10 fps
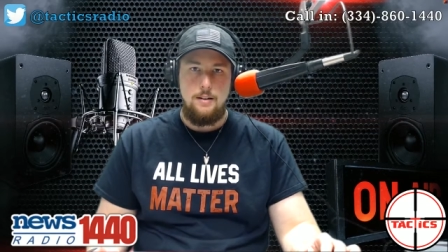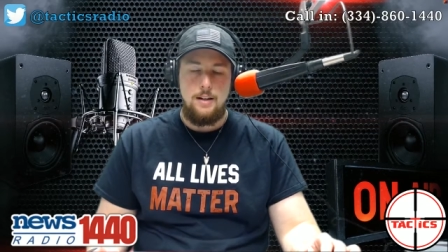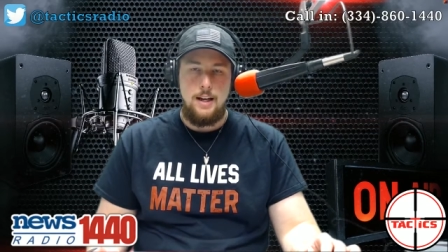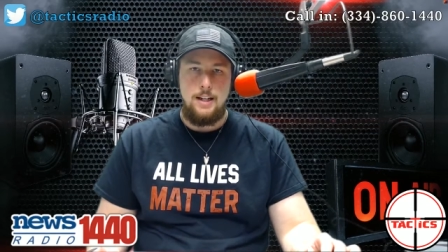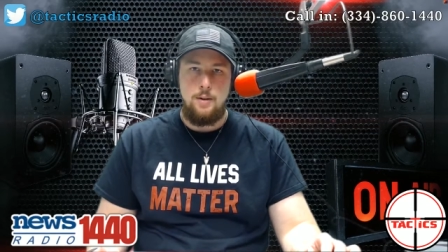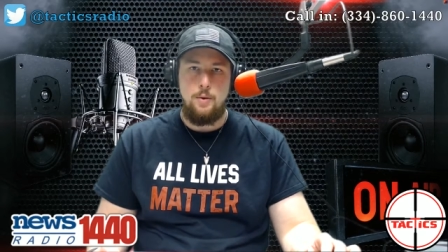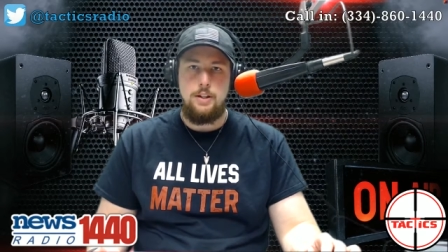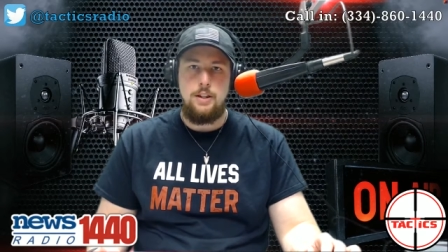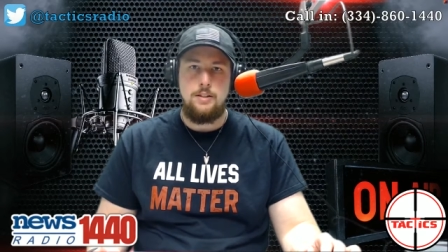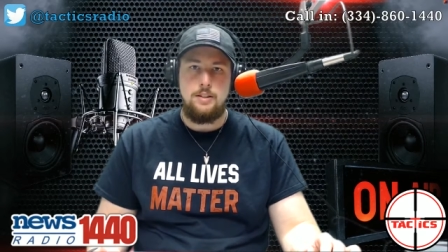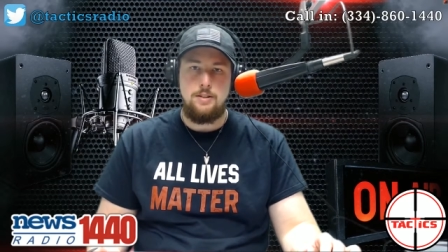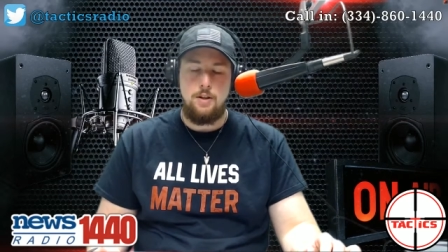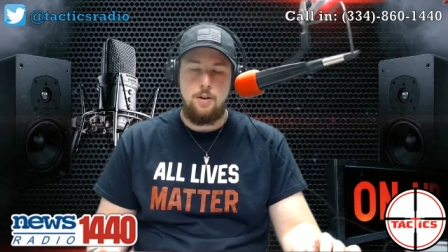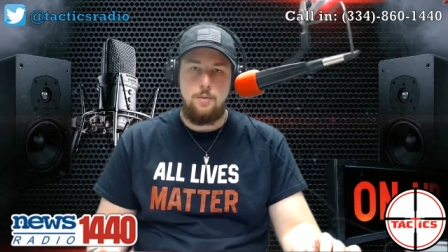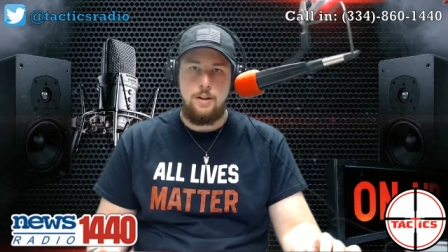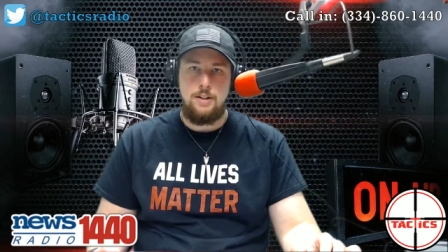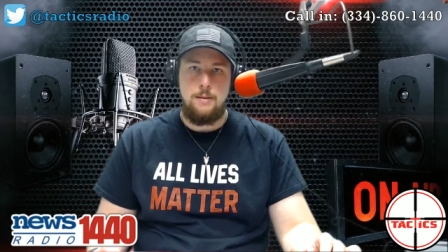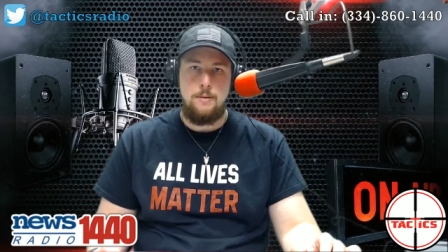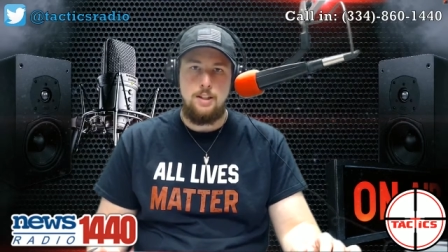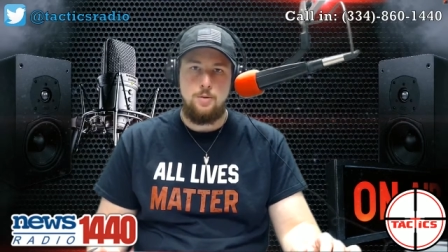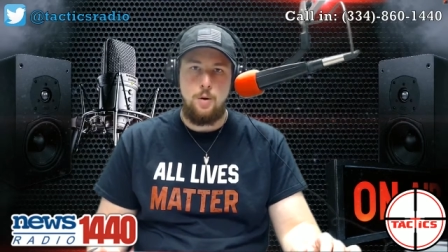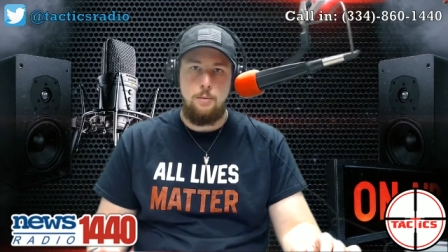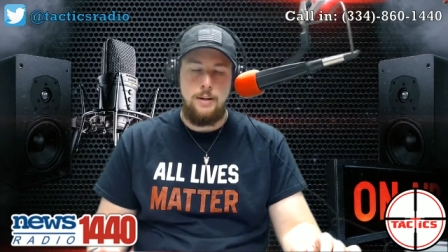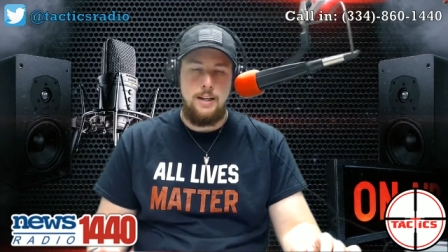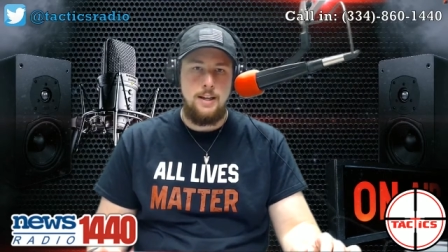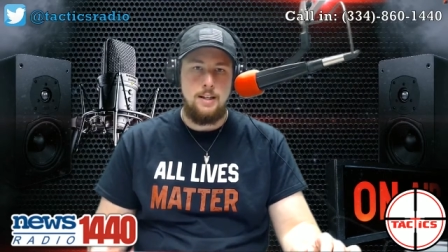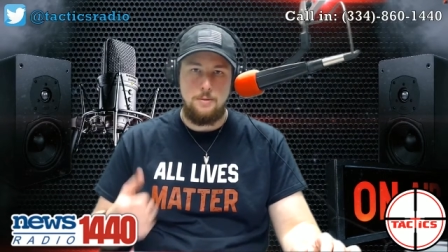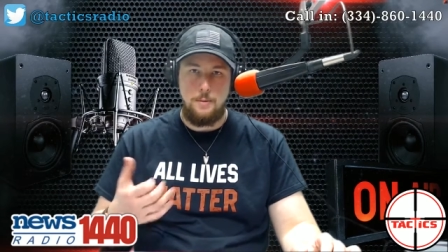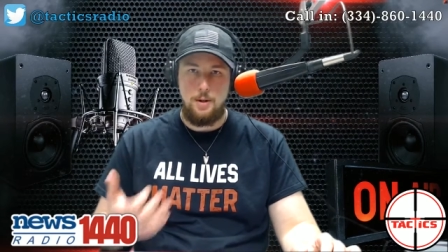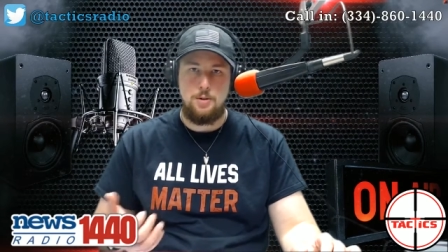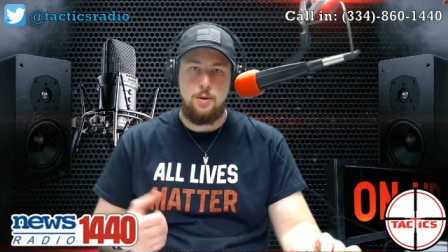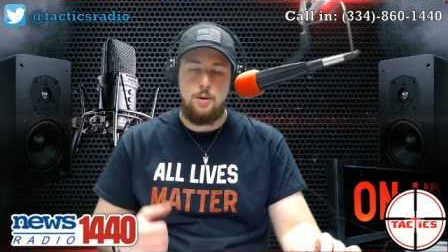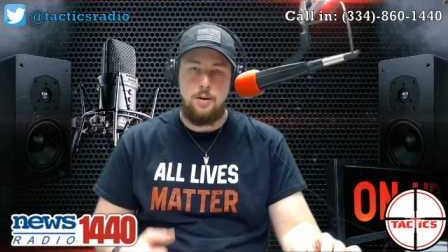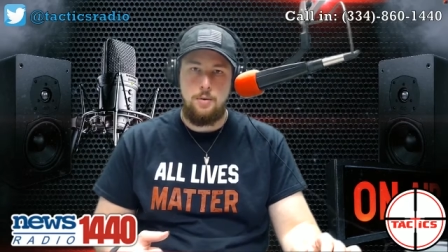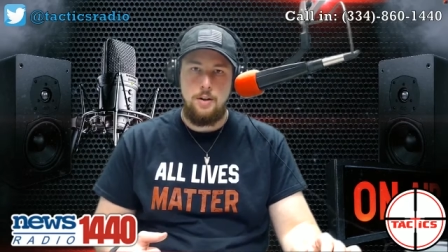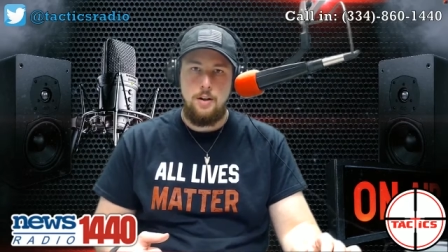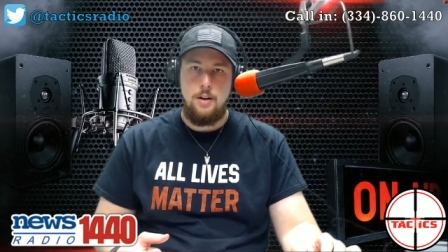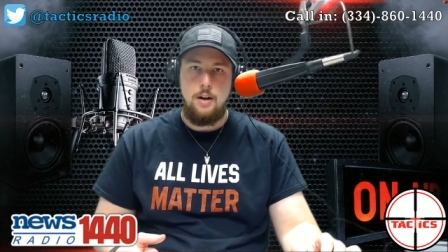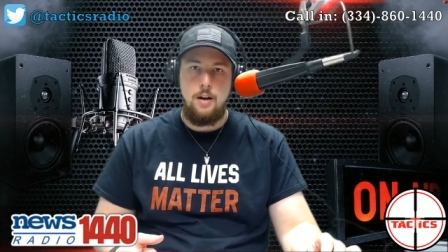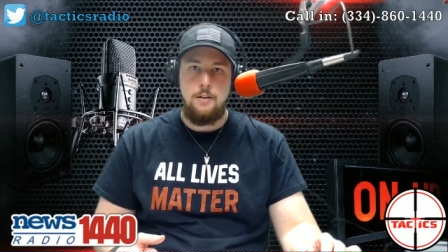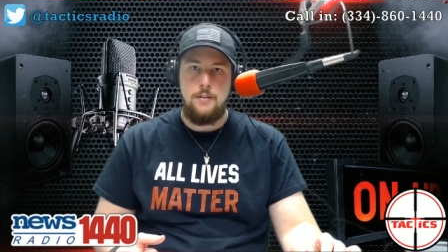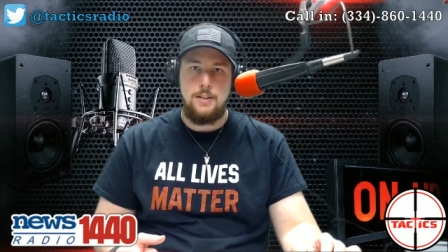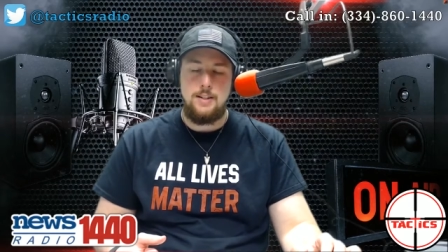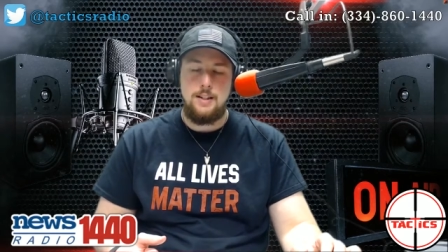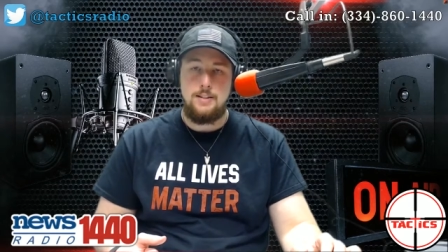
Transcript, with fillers: And he really is concerned with Timothy's well being, his spiritual growth, all of these things.